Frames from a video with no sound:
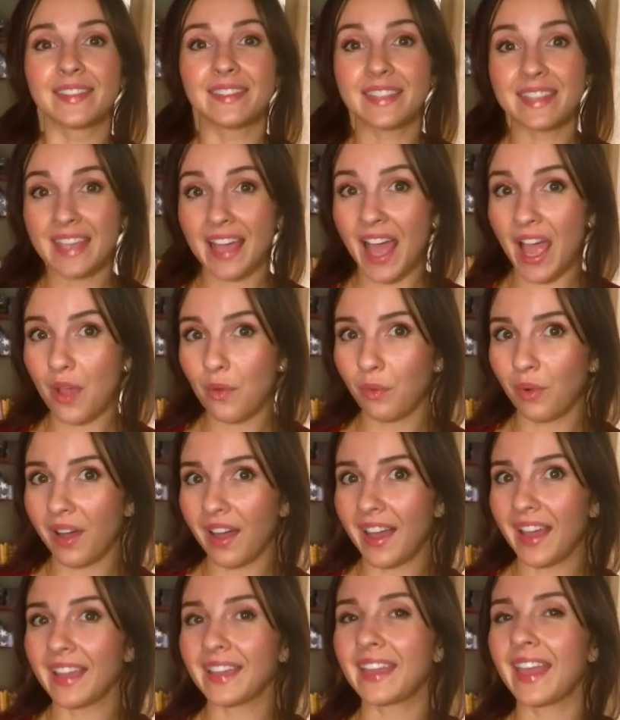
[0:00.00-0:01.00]

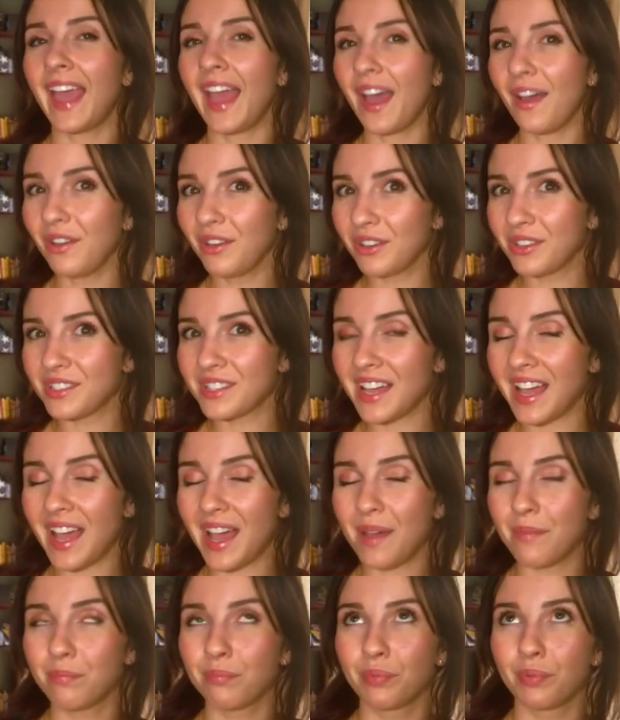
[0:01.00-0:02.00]
DIY
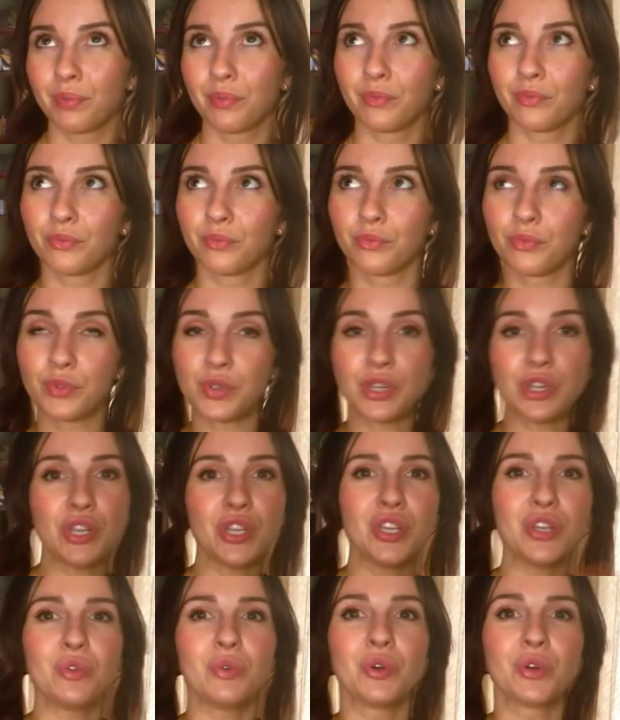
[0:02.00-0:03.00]
countertop
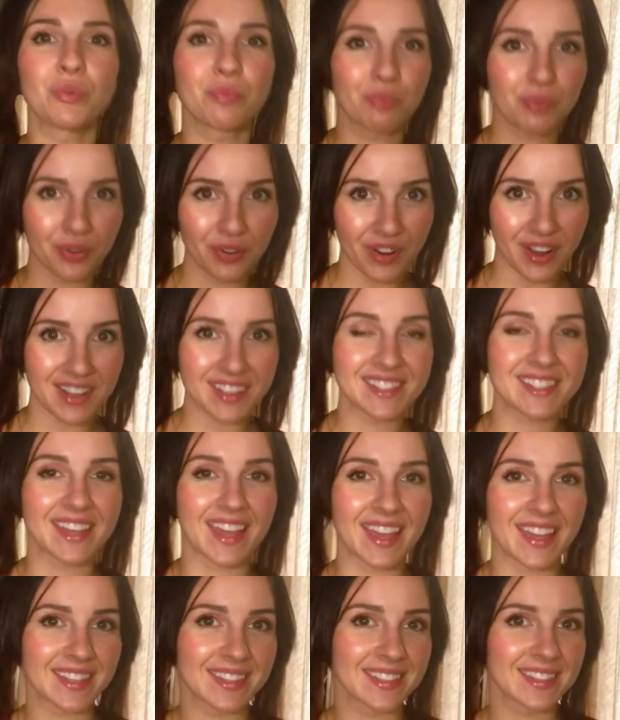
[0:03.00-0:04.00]
renewal
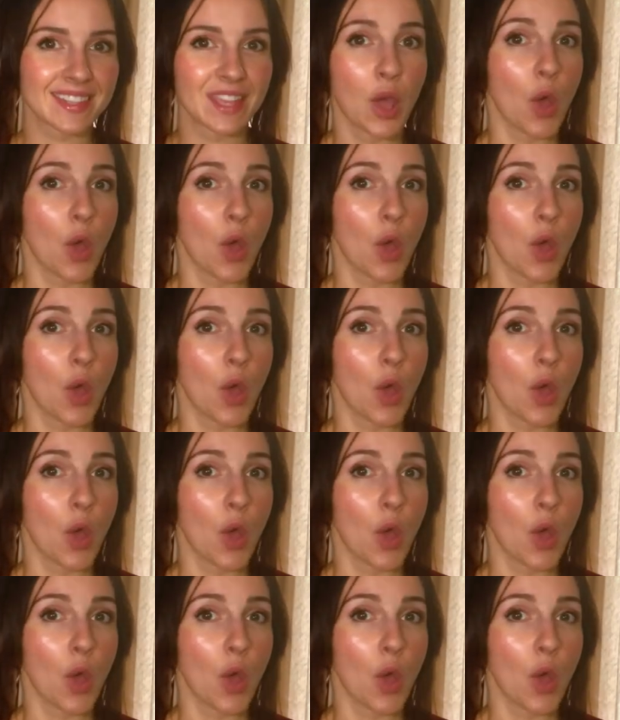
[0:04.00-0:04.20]
process,